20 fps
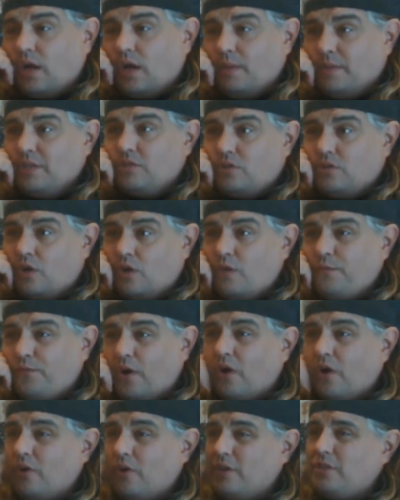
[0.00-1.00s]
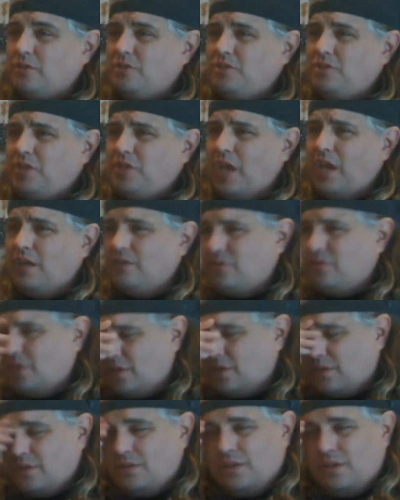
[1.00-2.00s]
I mean, so far it could change.
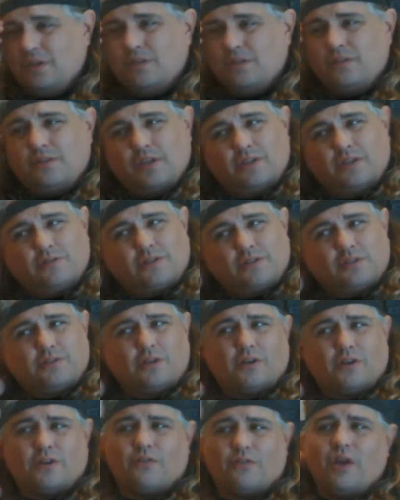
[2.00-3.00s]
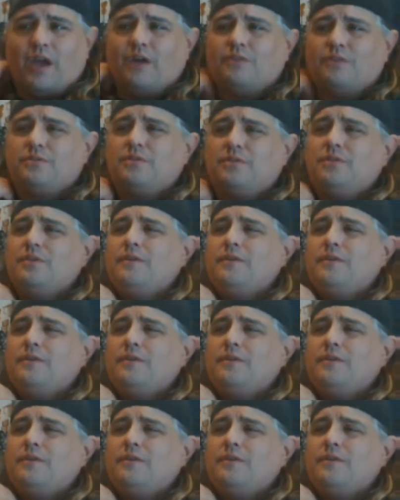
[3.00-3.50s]
Things could turn around